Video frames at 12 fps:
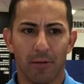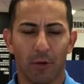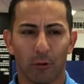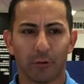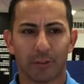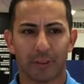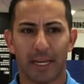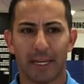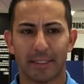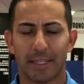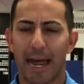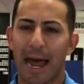those
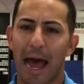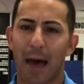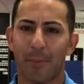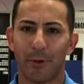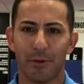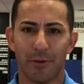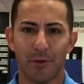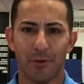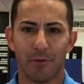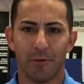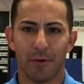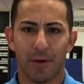things that happen to
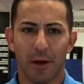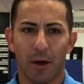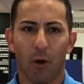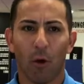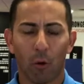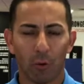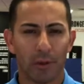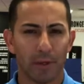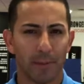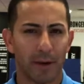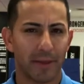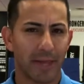you
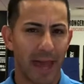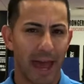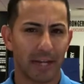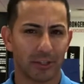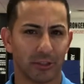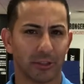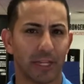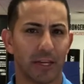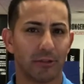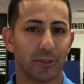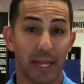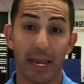only by the actions that
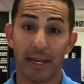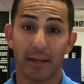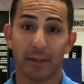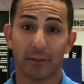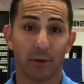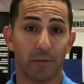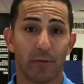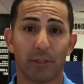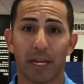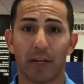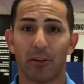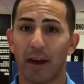you take. So, if you
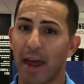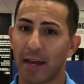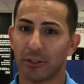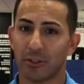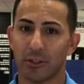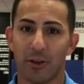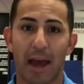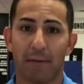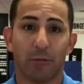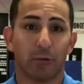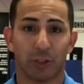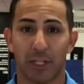take no action, you
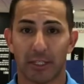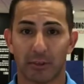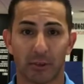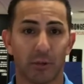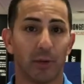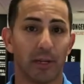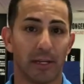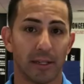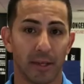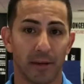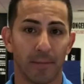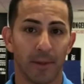have no chance of doing
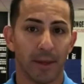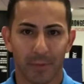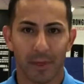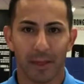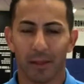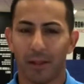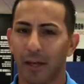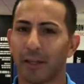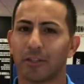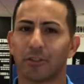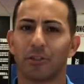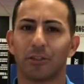anything.
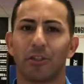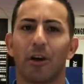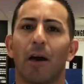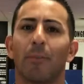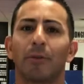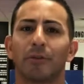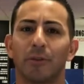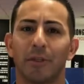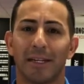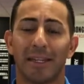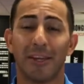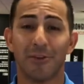Luck is just the
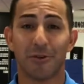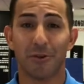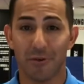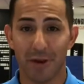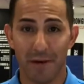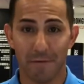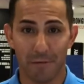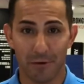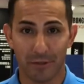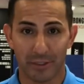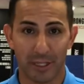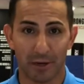opportunity that you create for
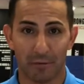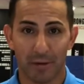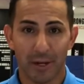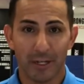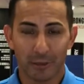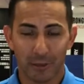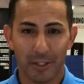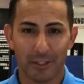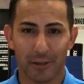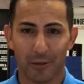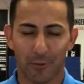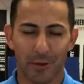yourself. So, these
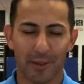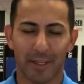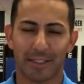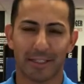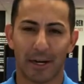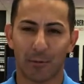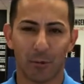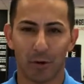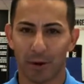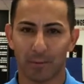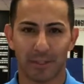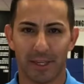are the three things that I
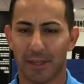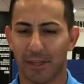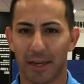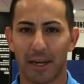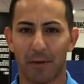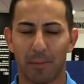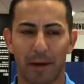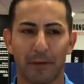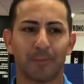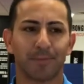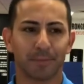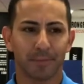woke up today thinking about